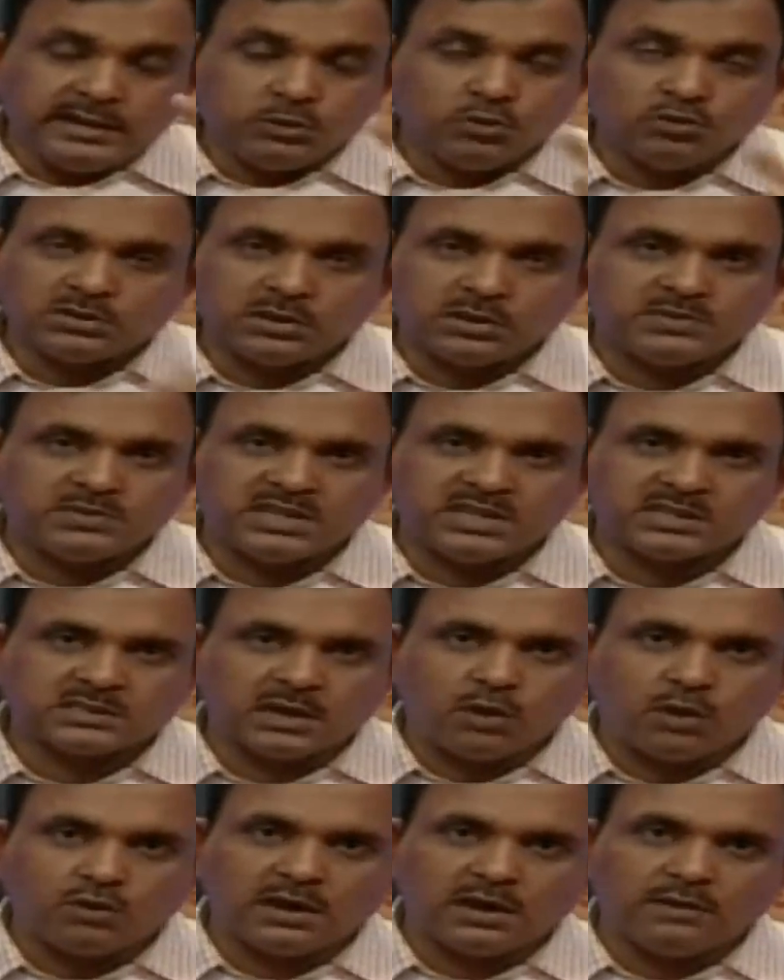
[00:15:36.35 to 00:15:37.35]
Any 2
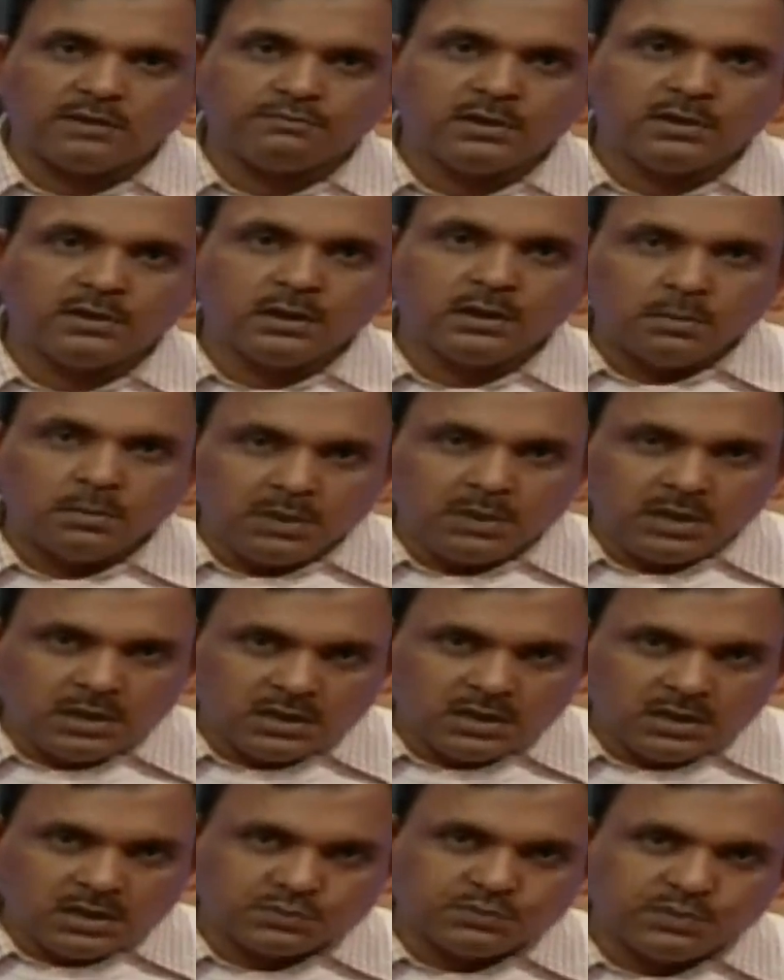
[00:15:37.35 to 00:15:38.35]
subjects out of
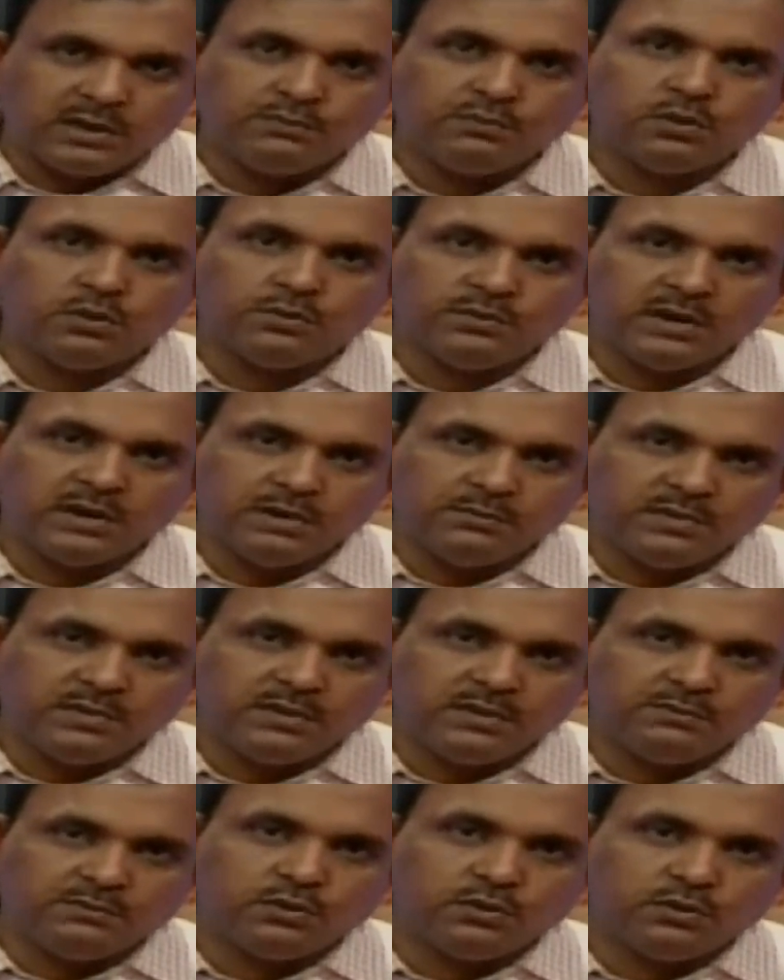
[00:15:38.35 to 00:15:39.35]
BES 141,